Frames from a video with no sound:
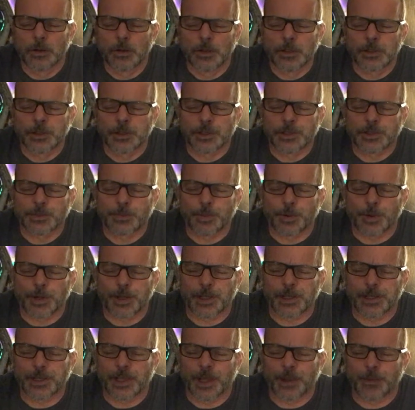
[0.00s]
And just bring
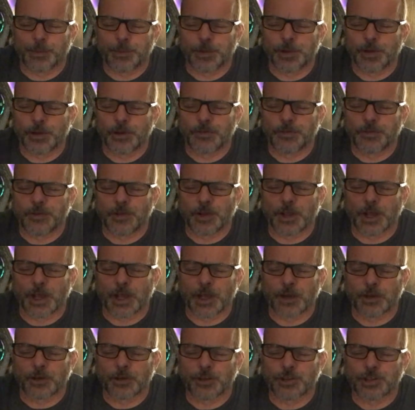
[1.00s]
in that beautiful
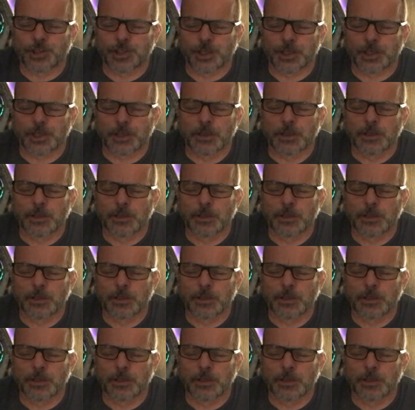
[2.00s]
energy